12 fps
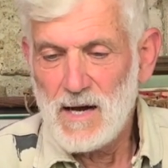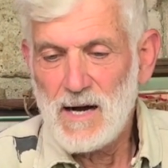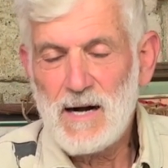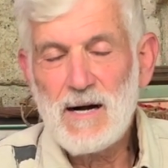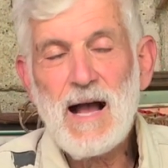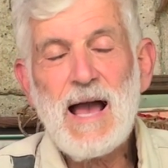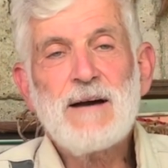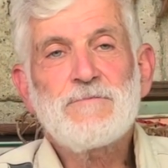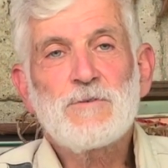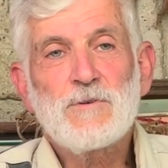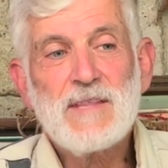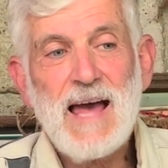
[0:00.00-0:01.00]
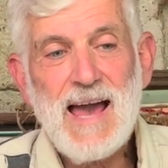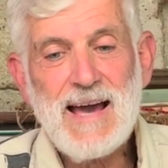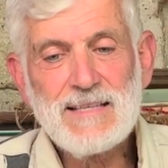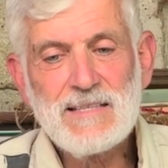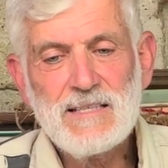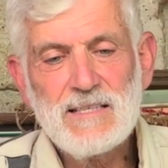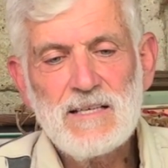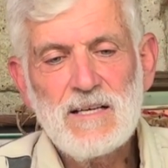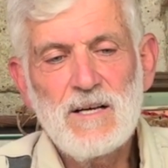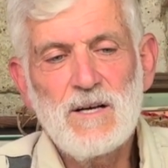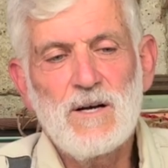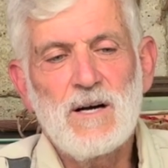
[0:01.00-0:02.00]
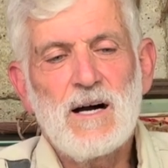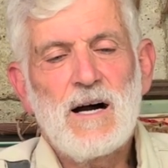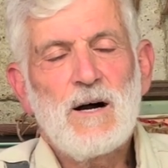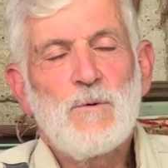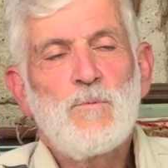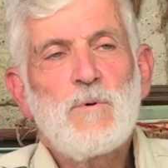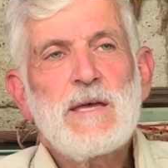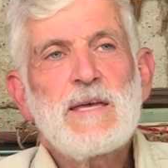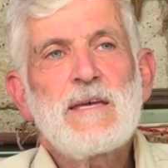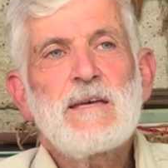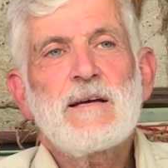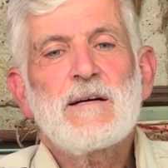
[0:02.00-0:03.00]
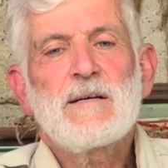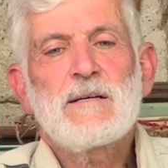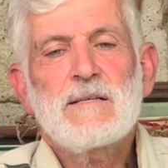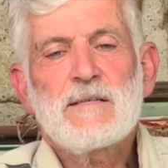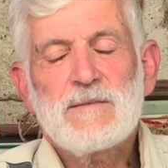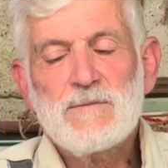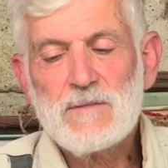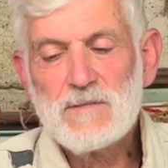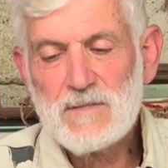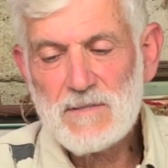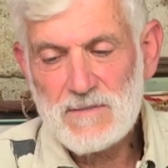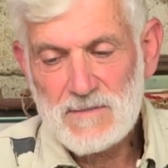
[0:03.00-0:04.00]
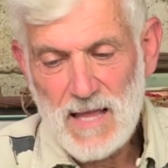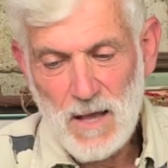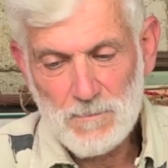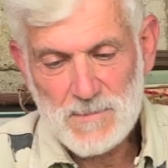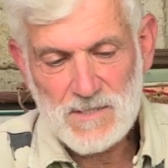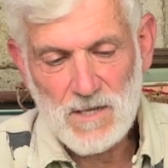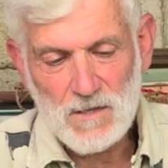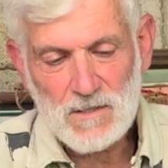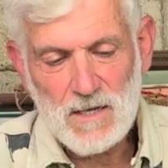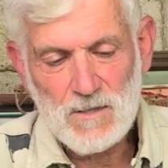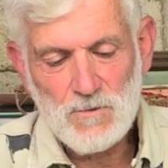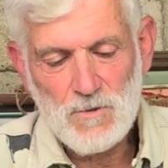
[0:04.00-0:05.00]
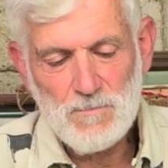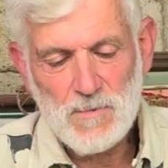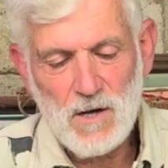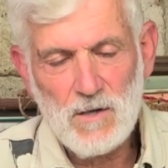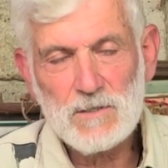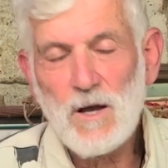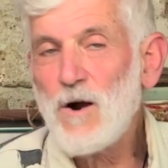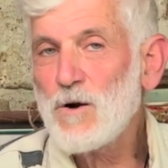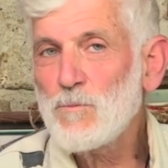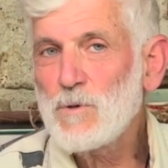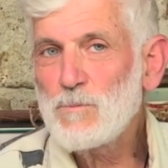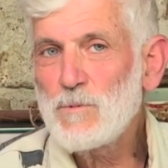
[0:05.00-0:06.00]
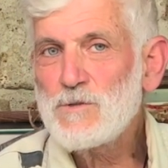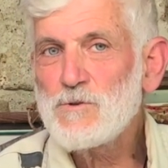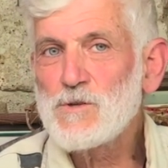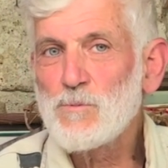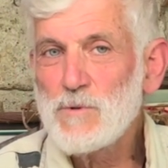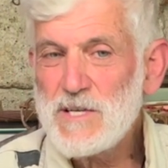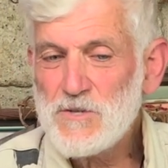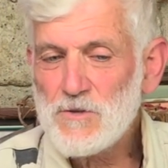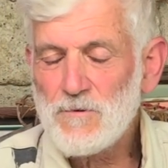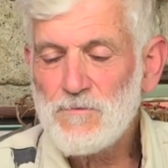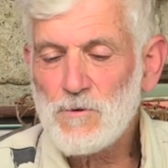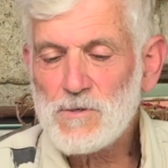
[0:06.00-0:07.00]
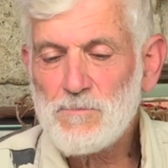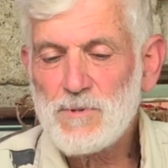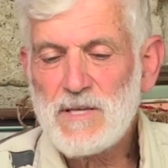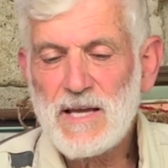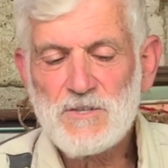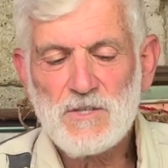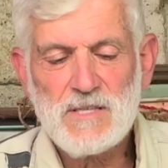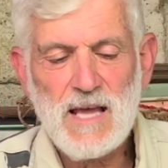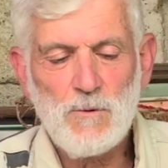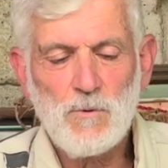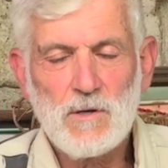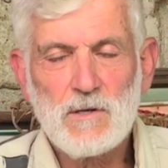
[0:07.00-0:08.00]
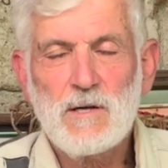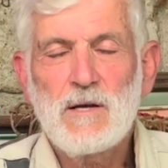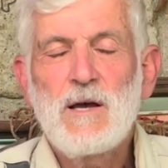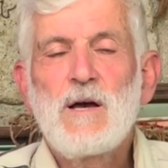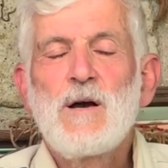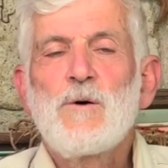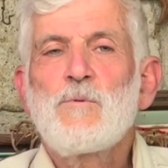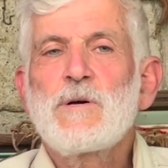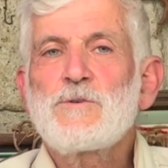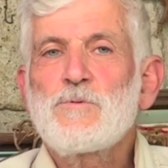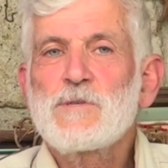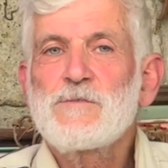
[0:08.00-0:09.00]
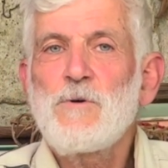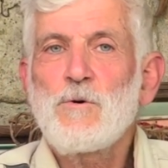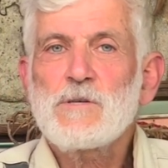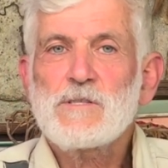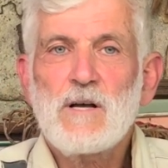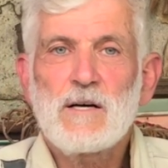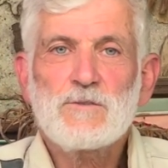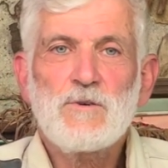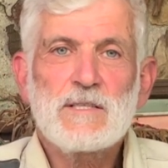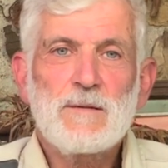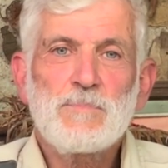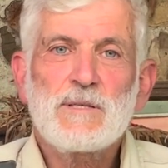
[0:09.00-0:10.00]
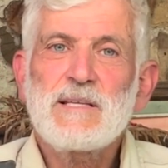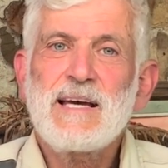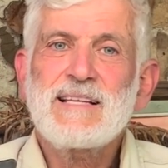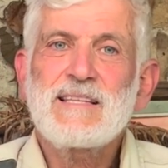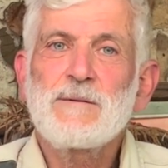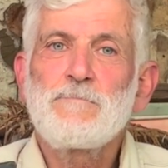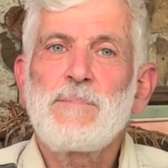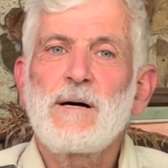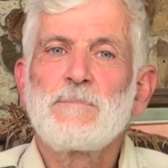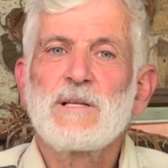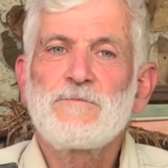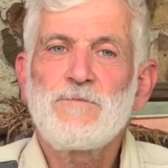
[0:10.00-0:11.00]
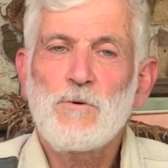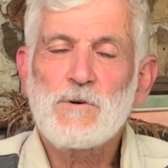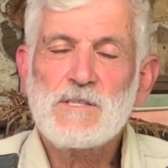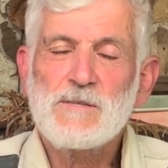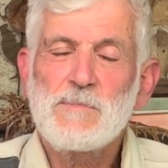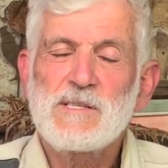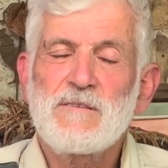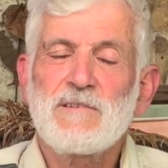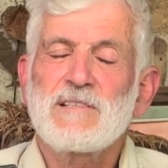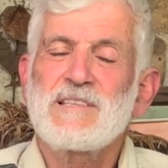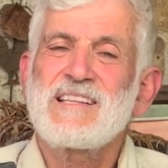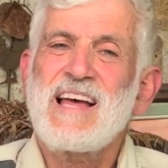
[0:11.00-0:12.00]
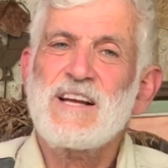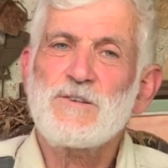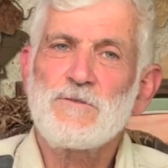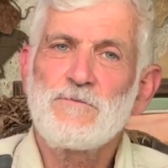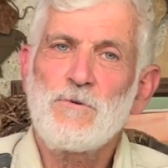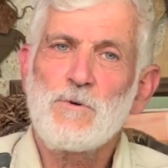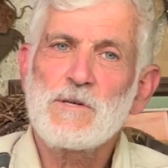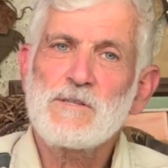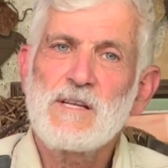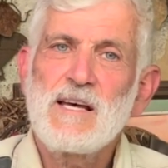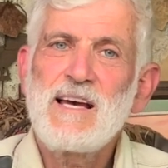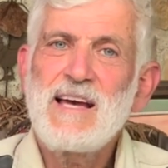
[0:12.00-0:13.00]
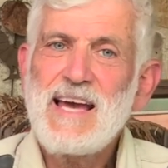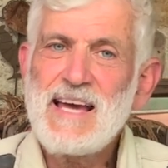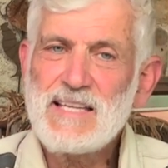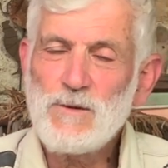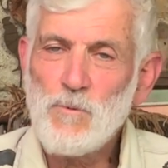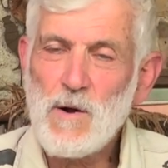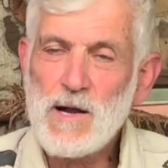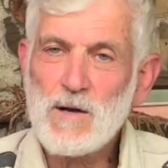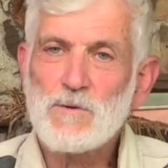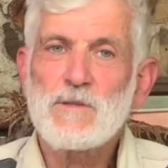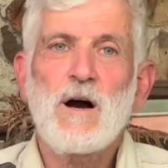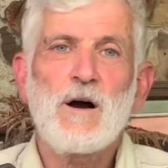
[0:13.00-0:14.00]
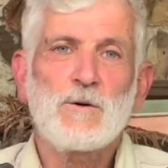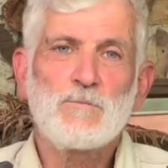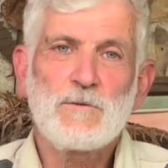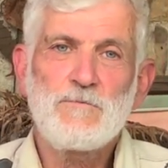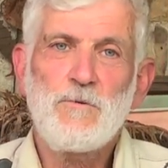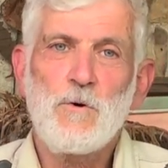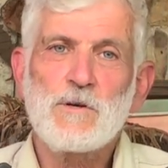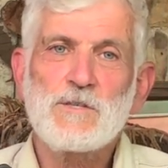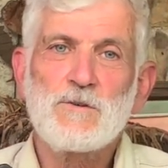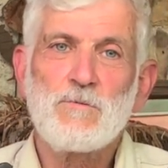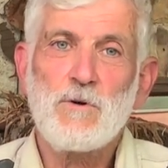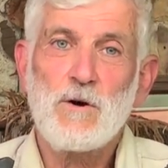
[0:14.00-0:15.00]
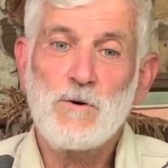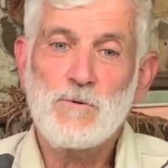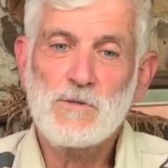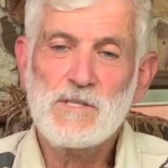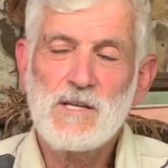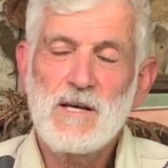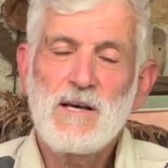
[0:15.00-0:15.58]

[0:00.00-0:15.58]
After that, we helped start a group called Heartwood, which was a regional forest protection network, which was focused on trying to protect the public forests, specifically the national forests, anywhere the hardwood forest grows.